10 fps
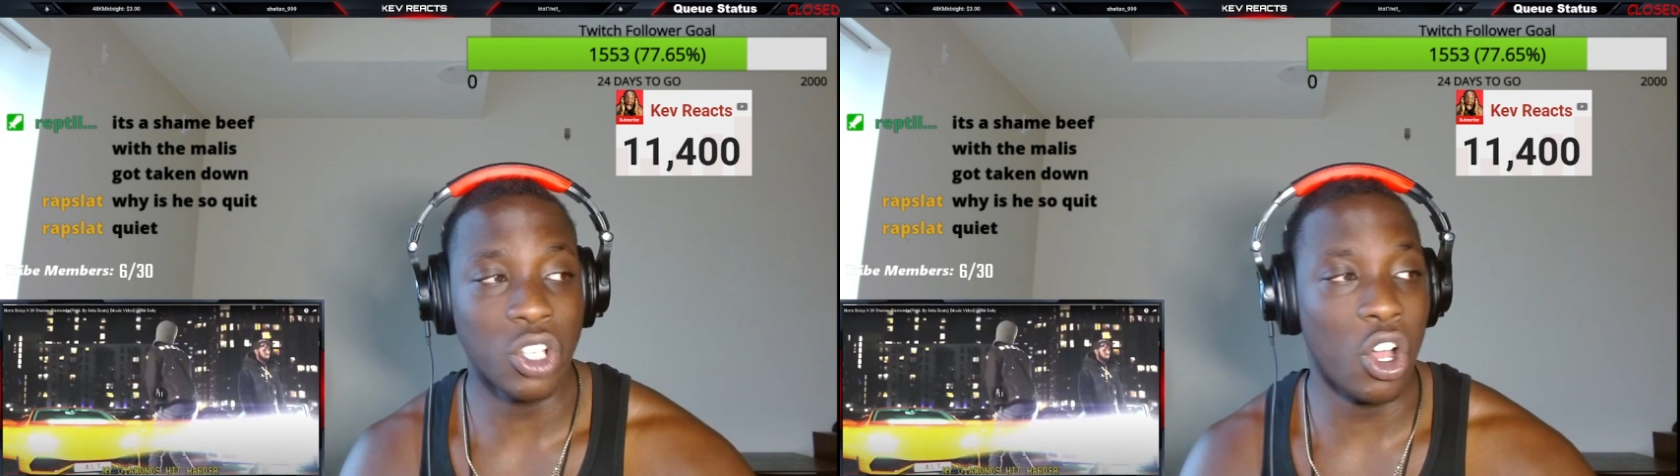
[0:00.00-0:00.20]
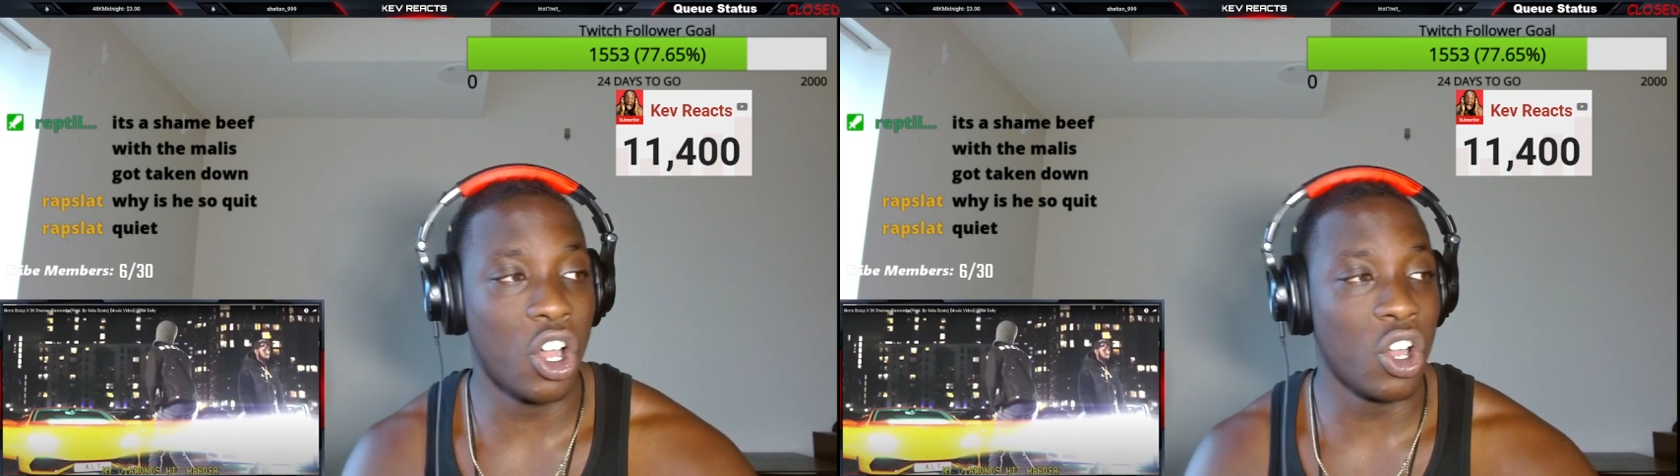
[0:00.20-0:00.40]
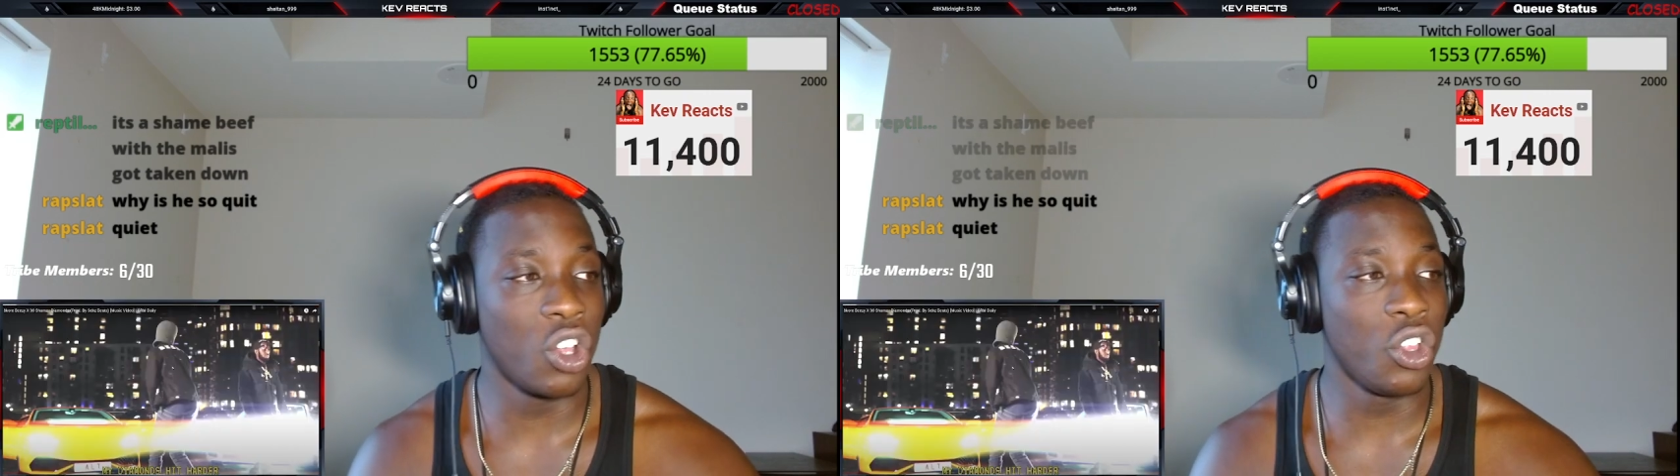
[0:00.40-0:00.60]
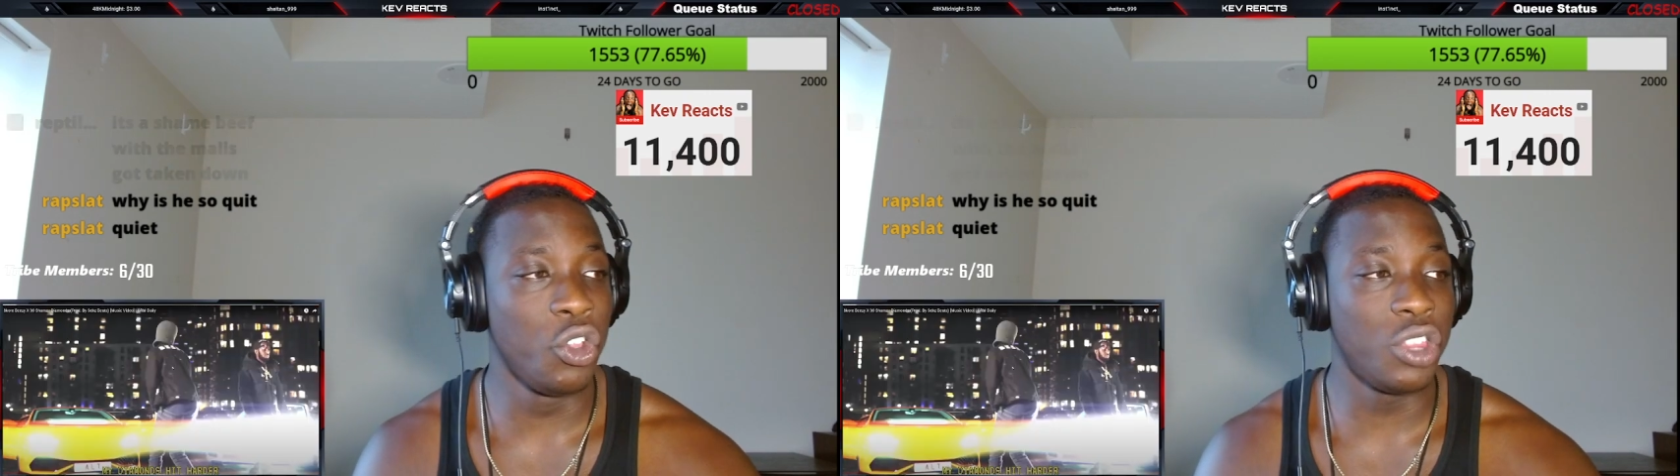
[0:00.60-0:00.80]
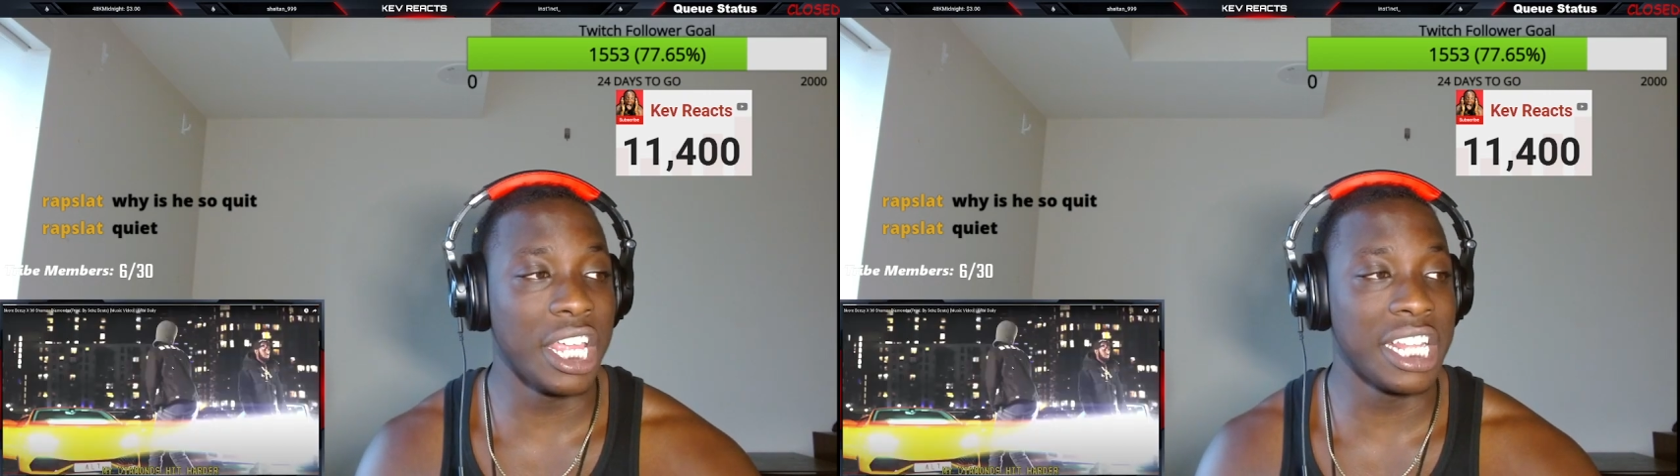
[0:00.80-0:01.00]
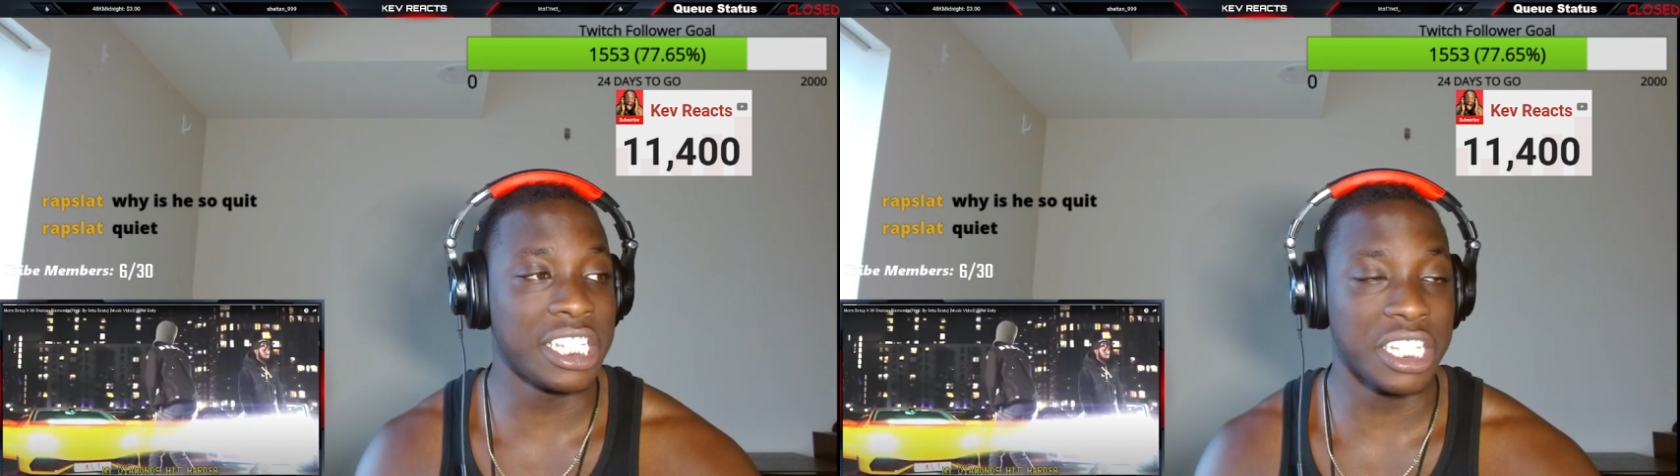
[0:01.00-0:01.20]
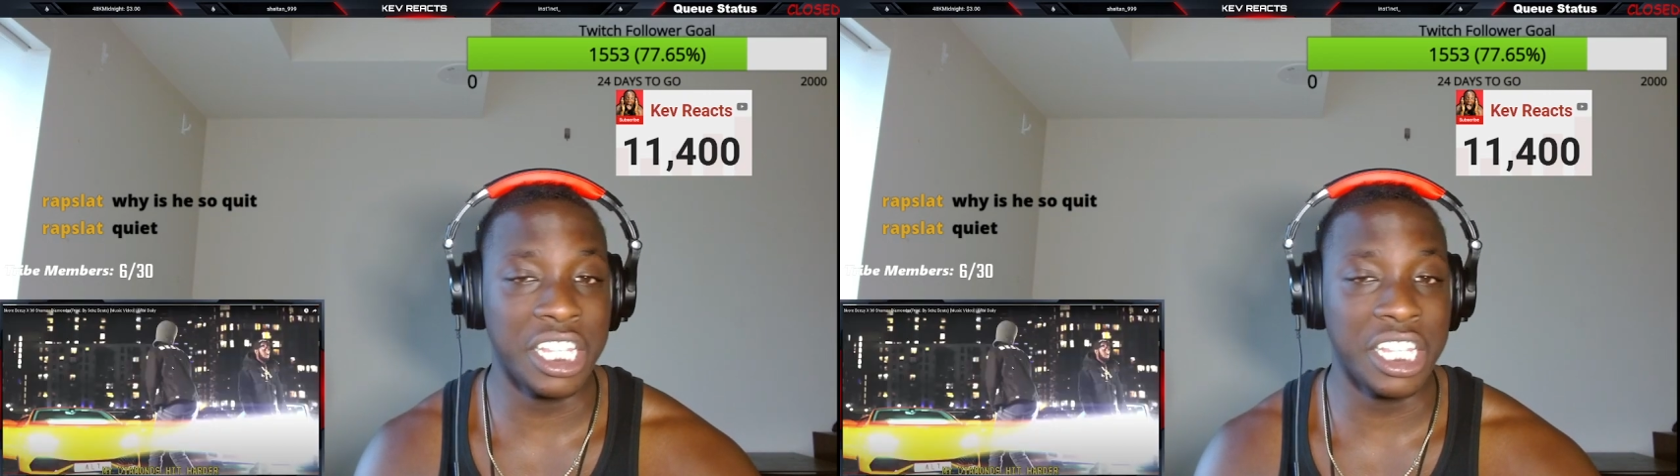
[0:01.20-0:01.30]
So you think this is.